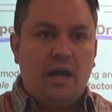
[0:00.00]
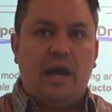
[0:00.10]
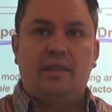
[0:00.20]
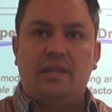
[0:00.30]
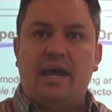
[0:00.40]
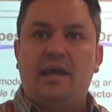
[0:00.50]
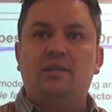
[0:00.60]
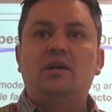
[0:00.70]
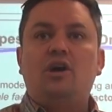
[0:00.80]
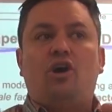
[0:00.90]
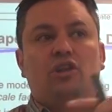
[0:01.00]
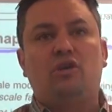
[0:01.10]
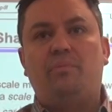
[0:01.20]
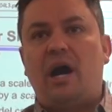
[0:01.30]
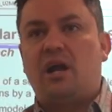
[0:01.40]
and then on
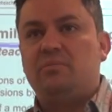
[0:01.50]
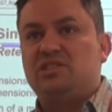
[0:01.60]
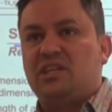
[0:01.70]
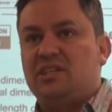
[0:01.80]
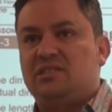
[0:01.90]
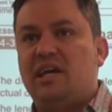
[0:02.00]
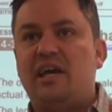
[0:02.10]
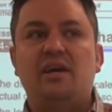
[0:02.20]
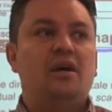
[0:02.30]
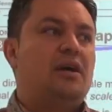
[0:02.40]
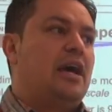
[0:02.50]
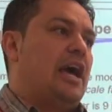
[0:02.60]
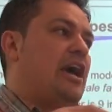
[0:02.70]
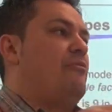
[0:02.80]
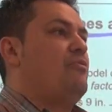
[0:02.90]
the bottom, it's gonna say
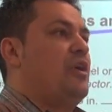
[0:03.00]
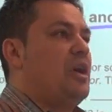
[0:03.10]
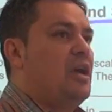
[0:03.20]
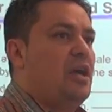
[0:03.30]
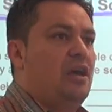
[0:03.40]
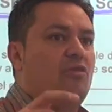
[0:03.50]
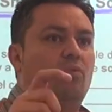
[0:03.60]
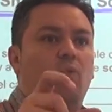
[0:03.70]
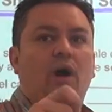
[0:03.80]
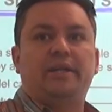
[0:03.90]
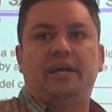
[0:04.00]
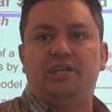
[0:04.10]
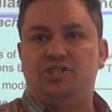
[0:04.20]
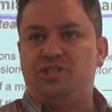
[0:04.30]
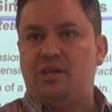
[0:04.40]
every 1
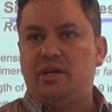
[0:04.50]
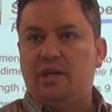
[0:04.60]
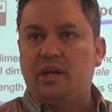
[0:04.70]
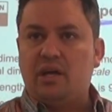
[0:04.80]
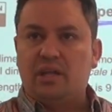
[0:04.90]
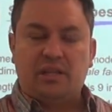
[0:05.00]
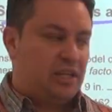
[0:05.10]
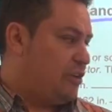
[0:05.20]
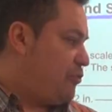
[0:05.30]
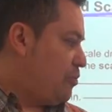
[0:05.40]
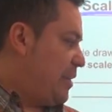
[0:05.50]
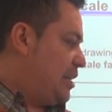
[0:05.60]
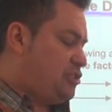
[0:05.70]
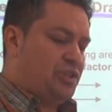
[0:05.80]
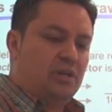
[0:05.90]
inch if you
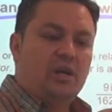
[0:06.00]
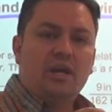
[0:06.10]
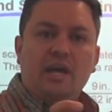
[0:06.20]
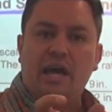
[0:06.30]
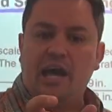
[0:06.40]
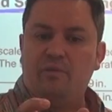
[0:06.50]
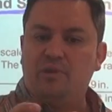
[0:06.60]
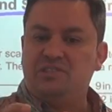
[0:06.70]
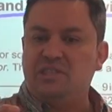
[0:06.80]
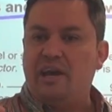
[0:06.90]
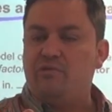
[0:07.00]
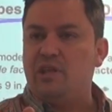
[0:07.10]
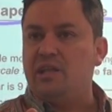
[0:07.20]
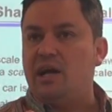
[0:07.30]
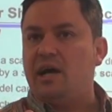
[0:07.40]
measure every
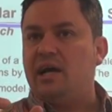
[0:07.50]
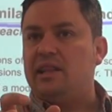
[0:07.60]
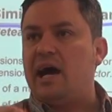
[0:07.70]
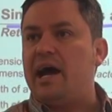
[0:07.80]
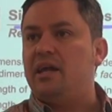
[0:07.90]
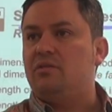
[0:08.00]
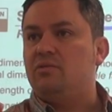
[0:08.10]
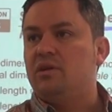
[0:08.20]
line,